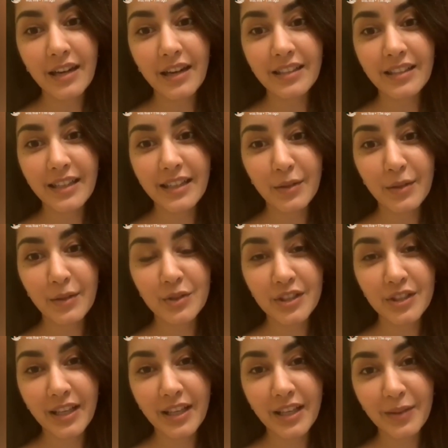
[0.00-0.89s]
art that I
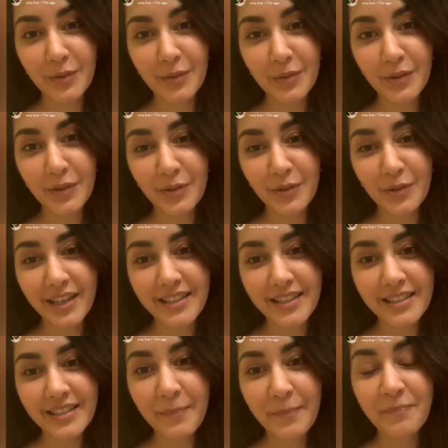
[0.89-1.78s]
was sharing with you
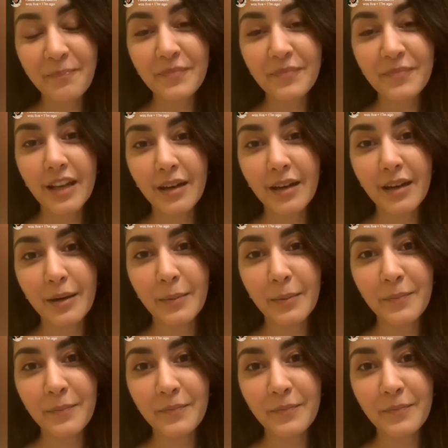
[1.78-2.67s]
guys,
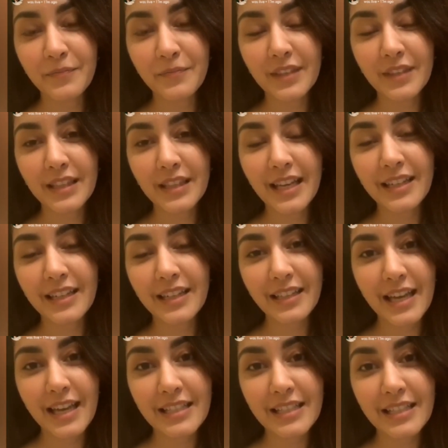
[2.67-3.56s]

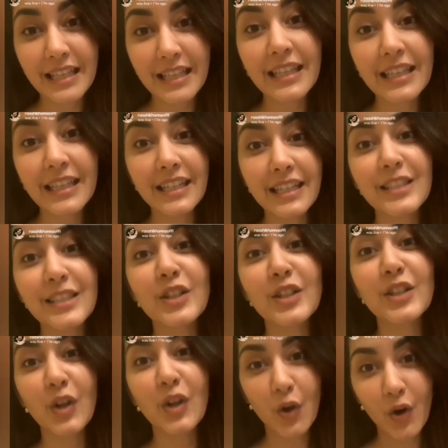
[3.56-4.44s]
that has
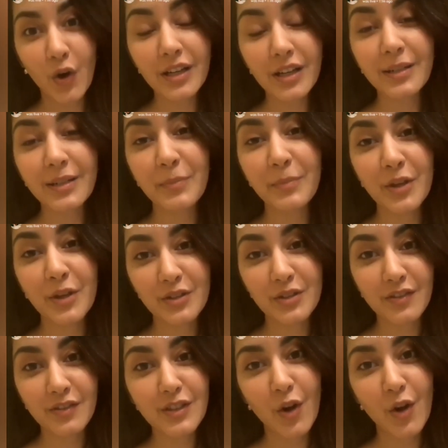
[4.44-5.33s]
increased a lot
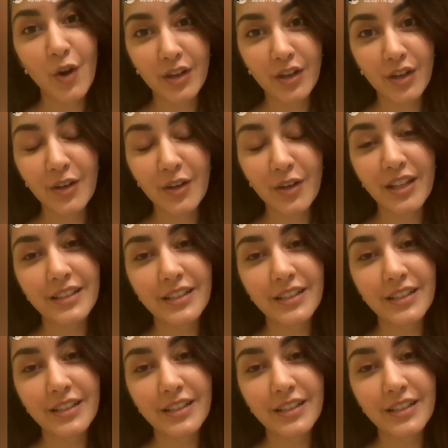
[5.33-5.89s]
because of this lockdown.